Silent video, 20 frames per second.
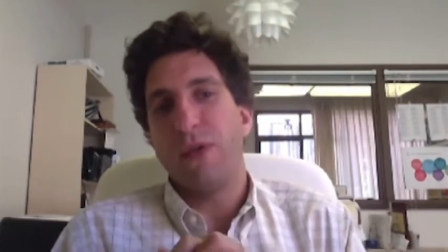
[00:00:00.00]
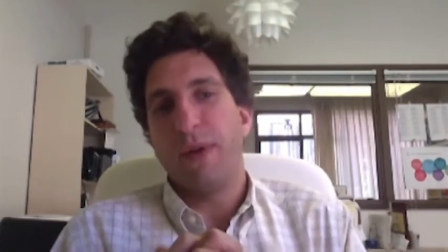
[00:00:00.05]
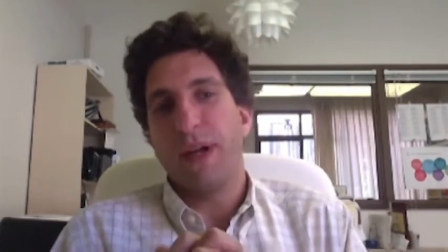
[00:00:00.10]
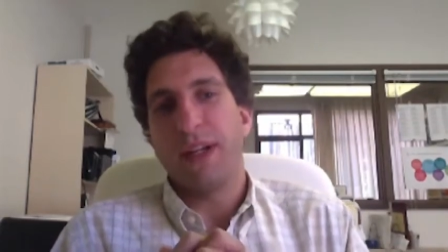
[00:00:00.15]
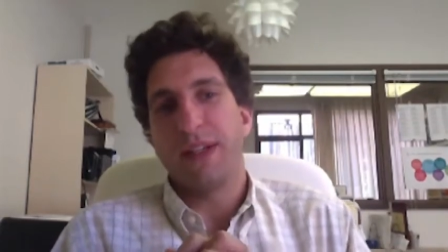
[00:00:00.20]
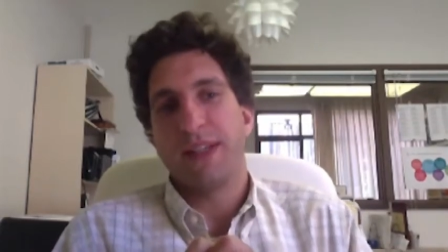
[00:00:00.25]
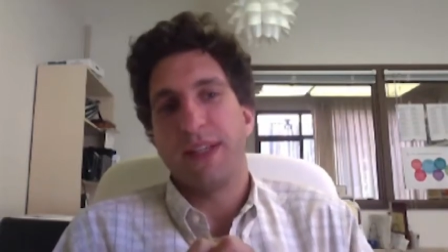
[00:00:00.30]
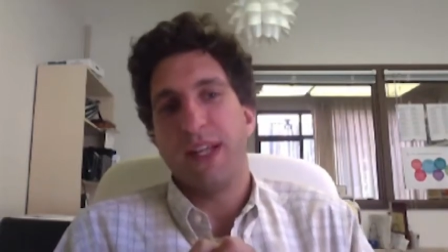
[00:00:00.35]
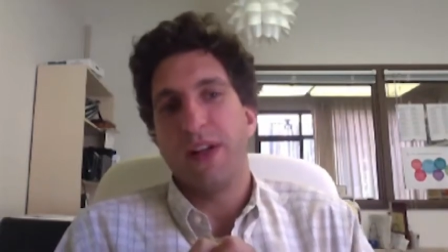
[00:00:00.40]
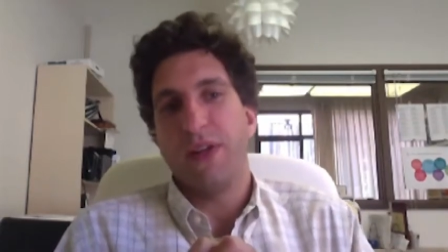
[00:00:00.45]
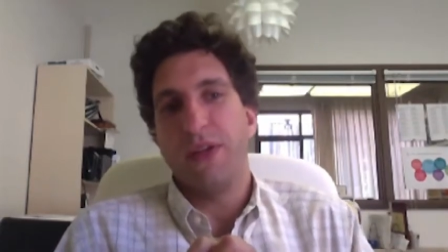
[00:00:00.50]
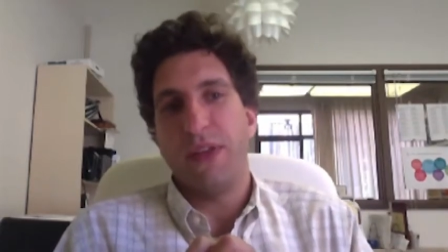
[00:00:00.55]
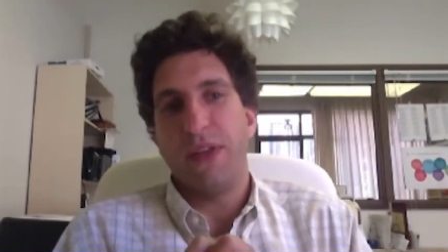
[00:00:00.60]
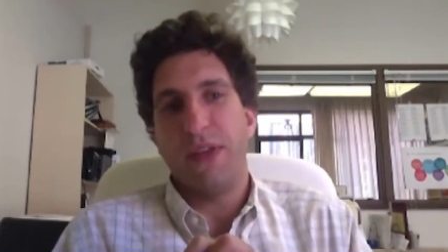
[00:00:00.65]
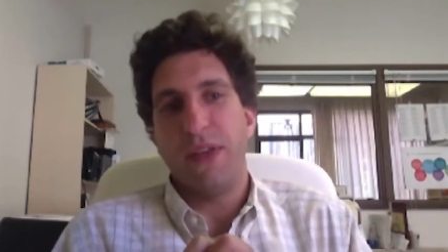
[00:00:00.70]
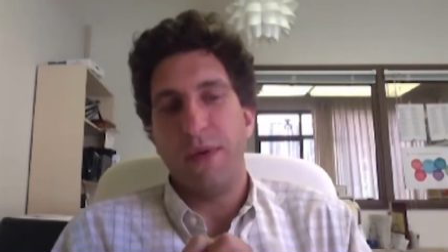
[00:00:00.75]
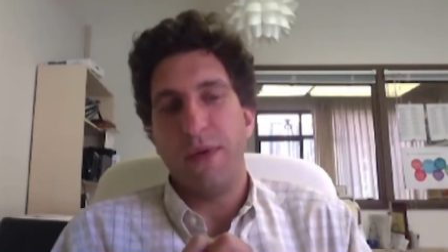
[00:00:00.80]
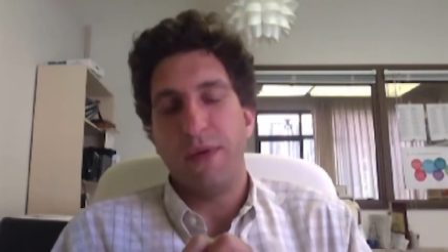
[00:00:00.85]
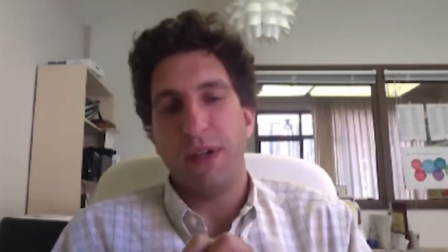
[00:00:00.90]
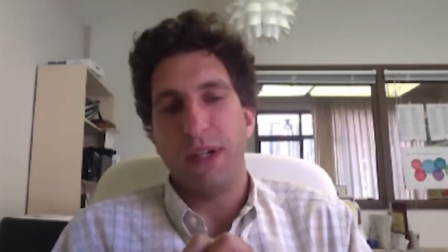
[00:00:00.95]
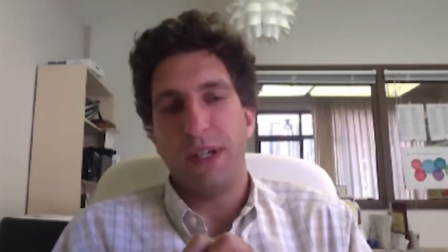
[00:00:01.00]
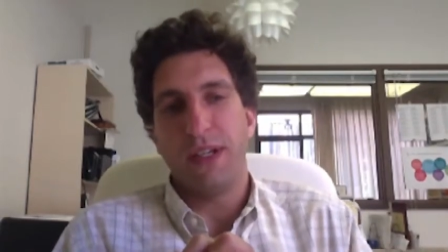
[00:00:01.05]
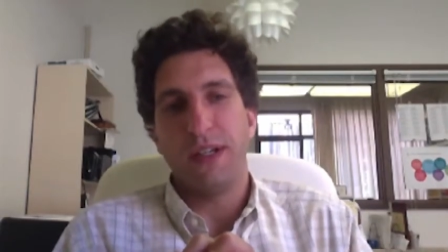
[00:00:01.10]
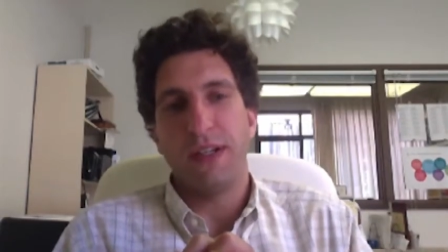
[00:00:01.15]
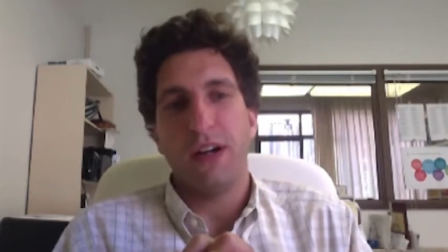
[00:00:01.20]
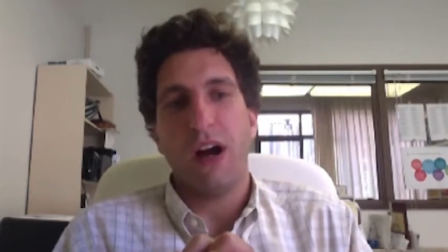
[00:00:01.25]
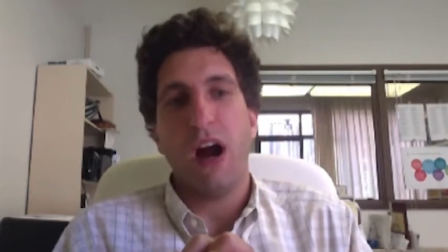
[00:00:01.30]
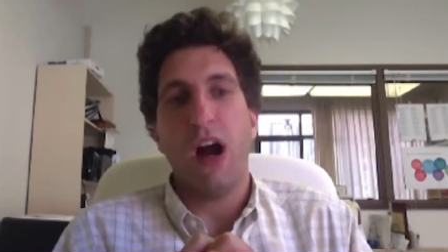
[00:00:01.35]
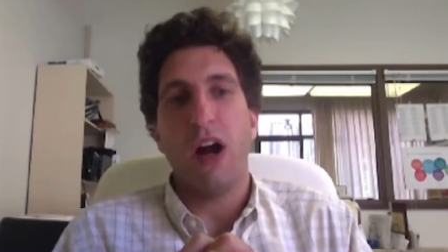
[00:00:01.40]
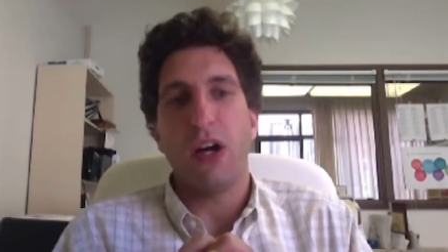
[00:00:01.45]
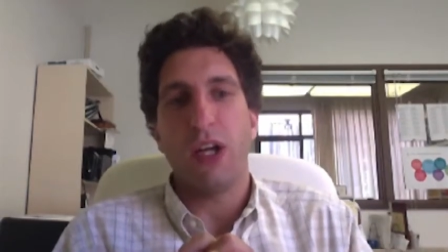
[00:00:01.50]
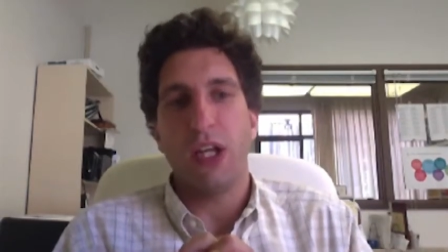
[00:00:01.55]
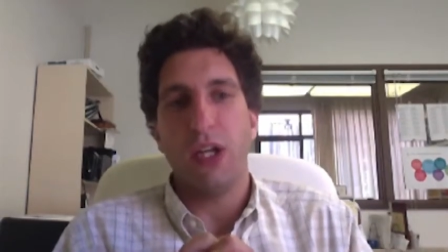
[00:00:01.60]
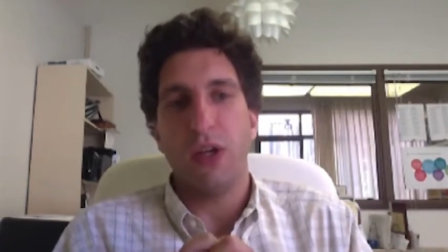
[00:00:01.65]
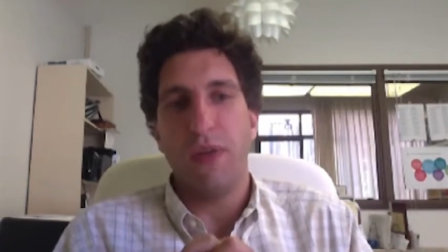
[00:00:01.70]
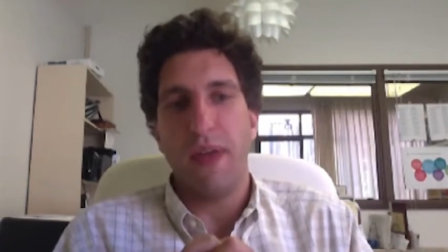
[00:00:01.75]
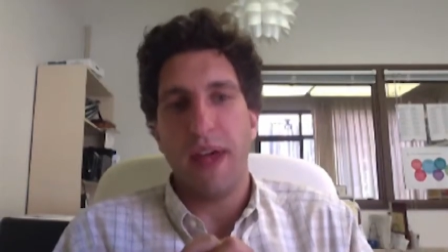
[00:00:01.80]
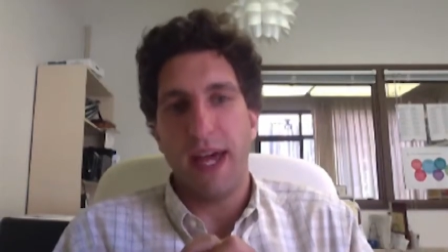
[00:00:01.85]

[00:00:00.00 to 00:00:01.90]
because, you know, they would argue